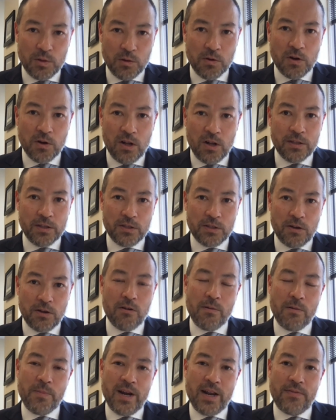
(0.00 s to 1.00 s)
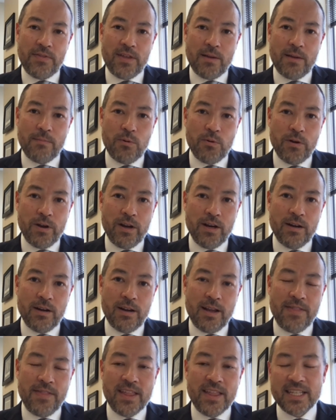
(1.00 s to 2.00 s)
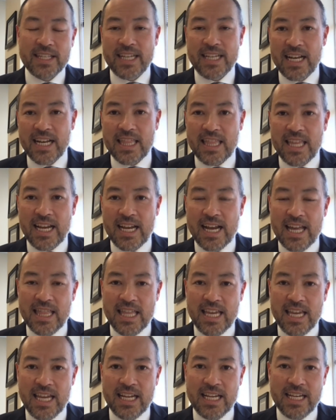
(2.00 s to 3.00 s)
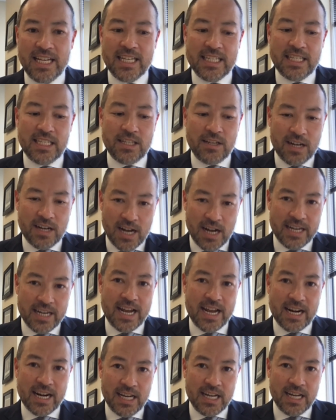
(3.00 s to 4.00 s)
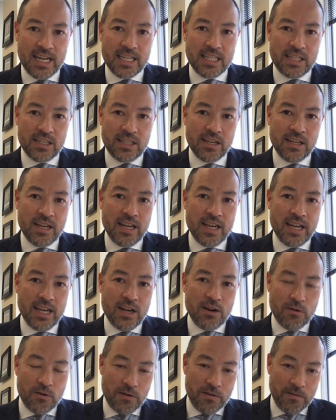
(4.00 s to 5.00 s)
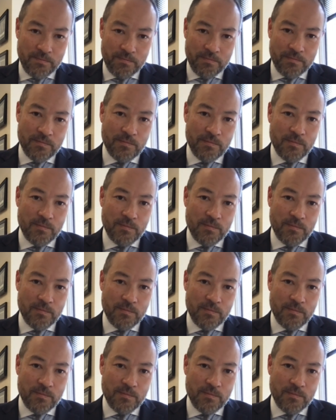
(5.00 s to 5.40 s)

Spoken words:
so-called assault weapon at that point. And then the second thing I think is to contact us or